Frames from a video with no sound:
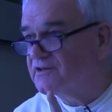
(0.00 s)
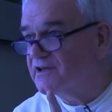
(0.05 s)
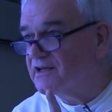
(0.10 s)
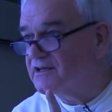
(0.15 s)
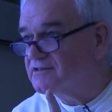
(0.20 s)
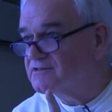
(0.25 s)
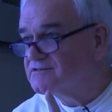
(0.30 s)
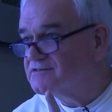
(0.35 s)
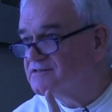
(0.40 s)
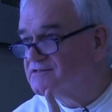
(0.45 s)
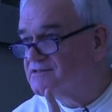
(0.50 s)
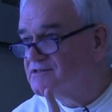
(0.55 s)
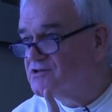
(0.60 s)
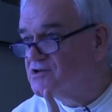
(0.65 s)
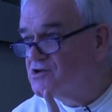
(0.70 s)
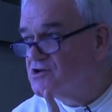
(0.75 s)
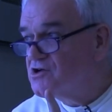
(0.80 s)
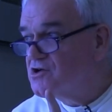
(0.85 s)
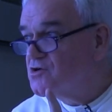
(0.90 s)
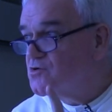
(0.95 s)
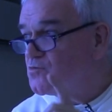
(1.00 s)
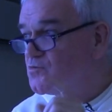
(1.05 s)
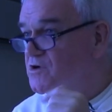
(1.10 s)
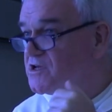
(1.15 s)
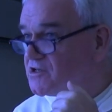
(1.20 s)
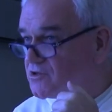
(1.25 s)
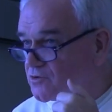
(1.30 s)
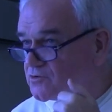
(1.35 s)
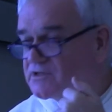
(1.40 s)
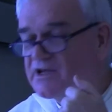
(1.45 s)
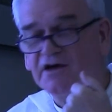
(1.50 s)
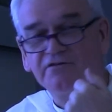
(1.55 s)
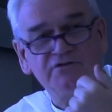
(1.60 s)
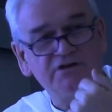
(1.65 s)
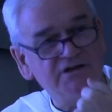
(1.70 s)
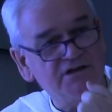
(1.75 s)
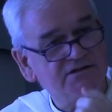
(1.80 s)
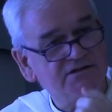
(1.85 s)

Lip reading: things. We don't have an